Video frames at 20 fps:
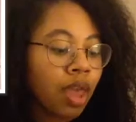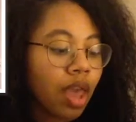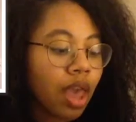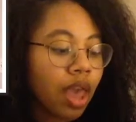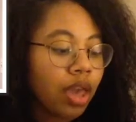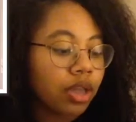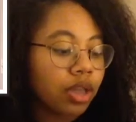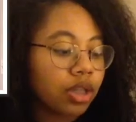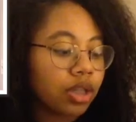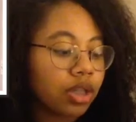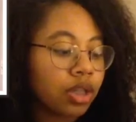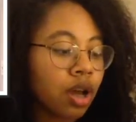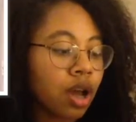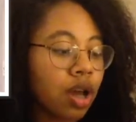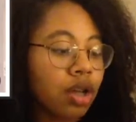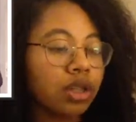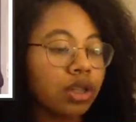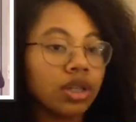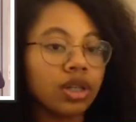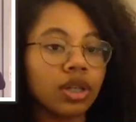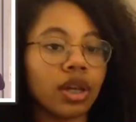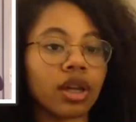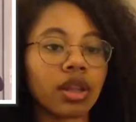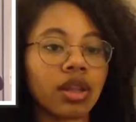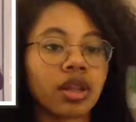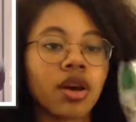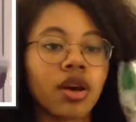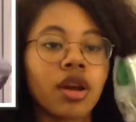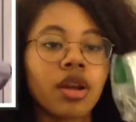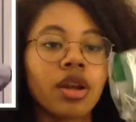And it's just got
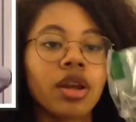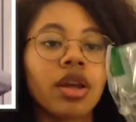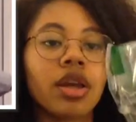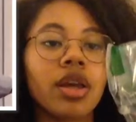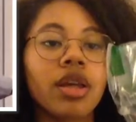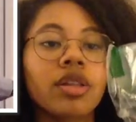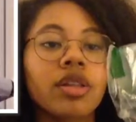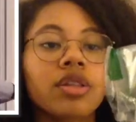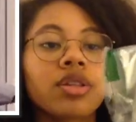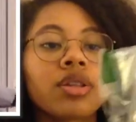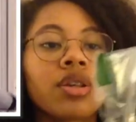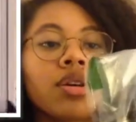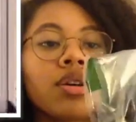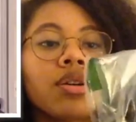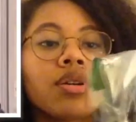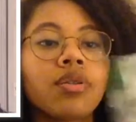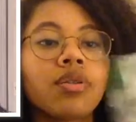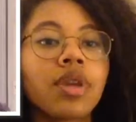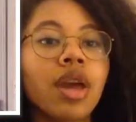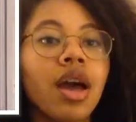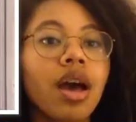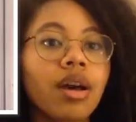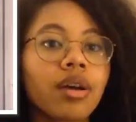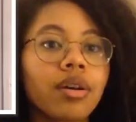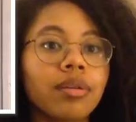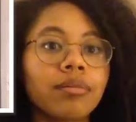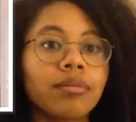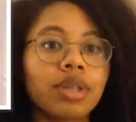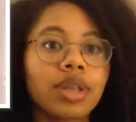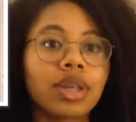detailing on it. And so, yeah,
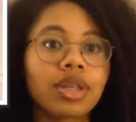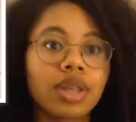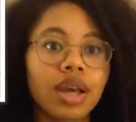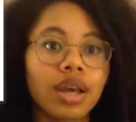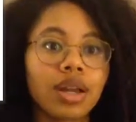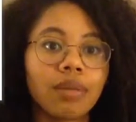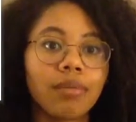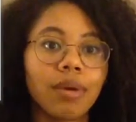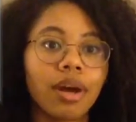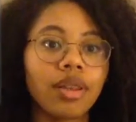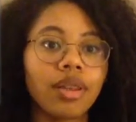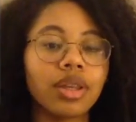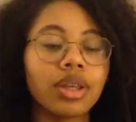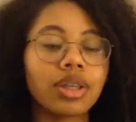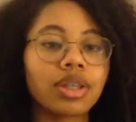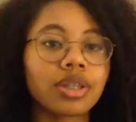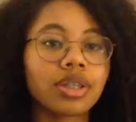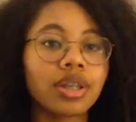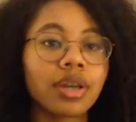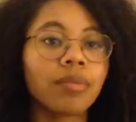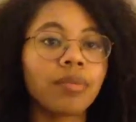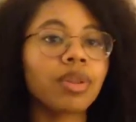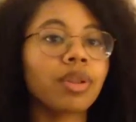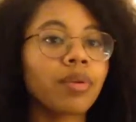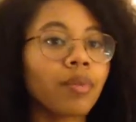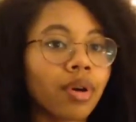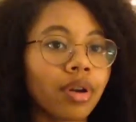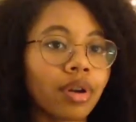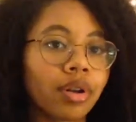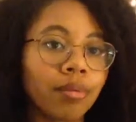I'm really excited about this because I really
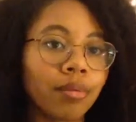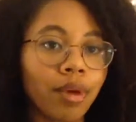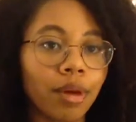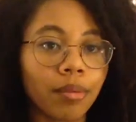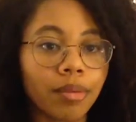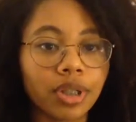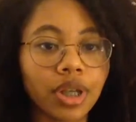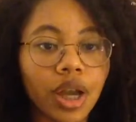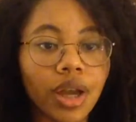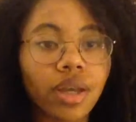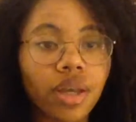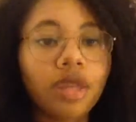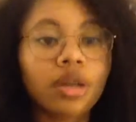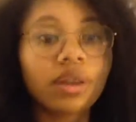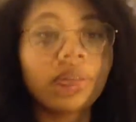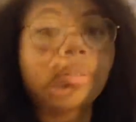wanted a bomber jacket.